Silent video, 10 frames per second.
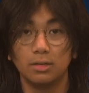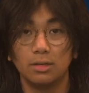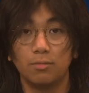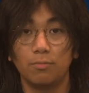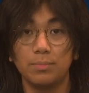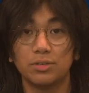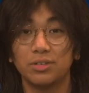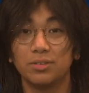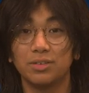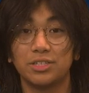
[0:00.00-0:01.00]
Rainbow
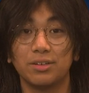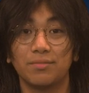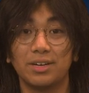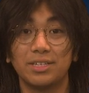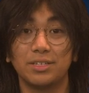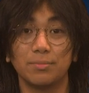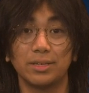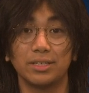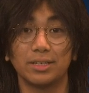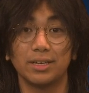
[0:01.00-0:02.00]
Coalition invites you to make the,
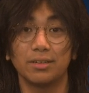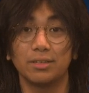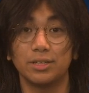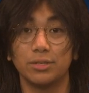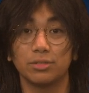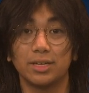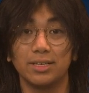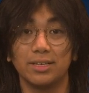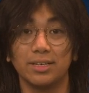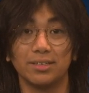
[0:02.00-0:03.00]
the Yuletide
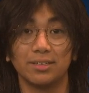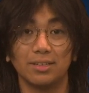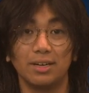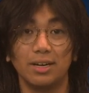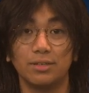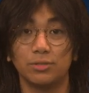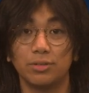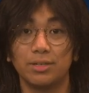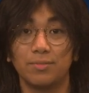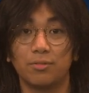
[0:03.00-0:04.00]
gay and join
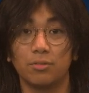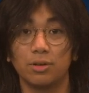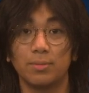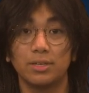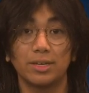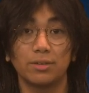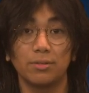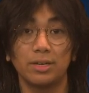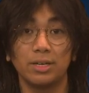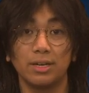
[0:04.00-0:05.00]
them for ornament
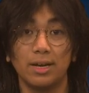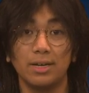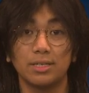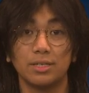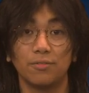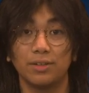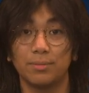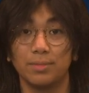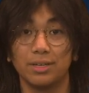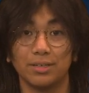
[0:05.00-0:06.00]
decorating and snowflake
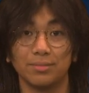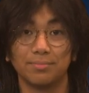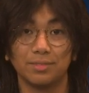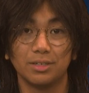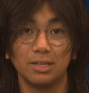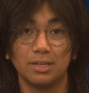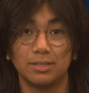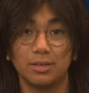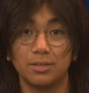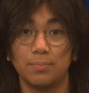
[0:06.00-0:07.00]
making. Don
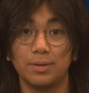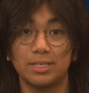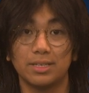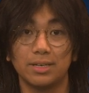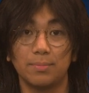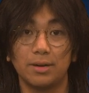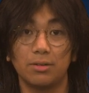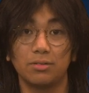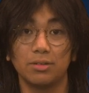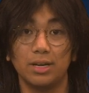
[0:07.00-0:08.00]
your best gay apparel
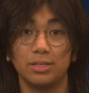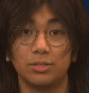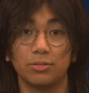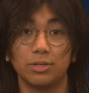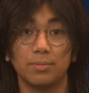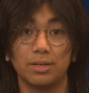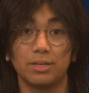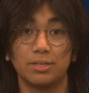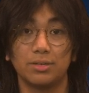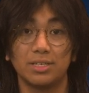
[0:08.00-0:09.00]
and join them on
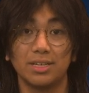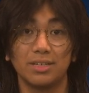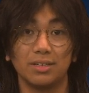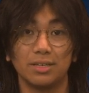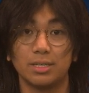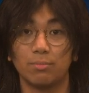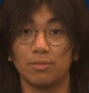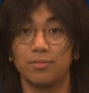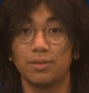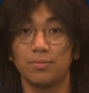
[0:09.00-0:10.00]
Tuesday, December
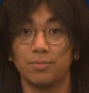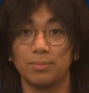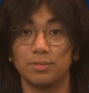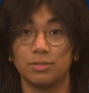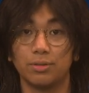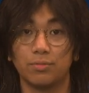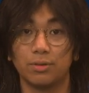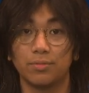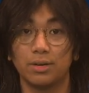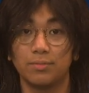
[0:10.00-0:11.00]
fifth from three
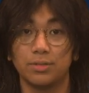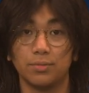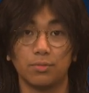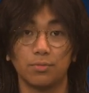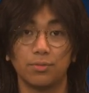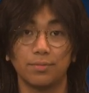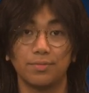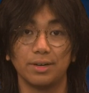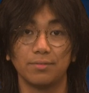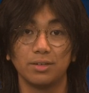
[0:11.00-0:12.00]
forty-five to four forty-five.
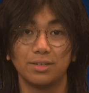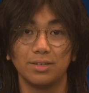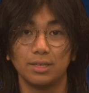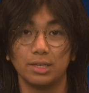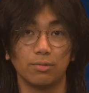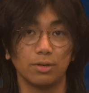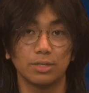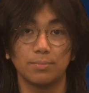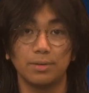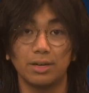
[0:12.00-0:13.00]
There will also
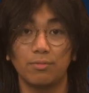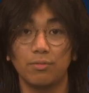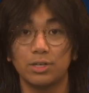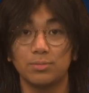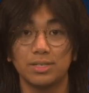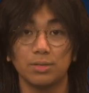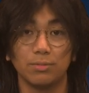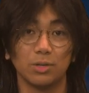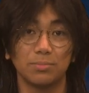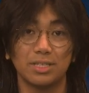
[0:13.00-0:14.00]
be light refreshments, so we hope
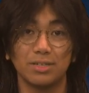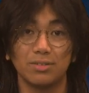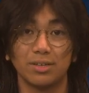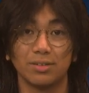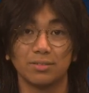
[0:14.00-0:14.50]
to see you there.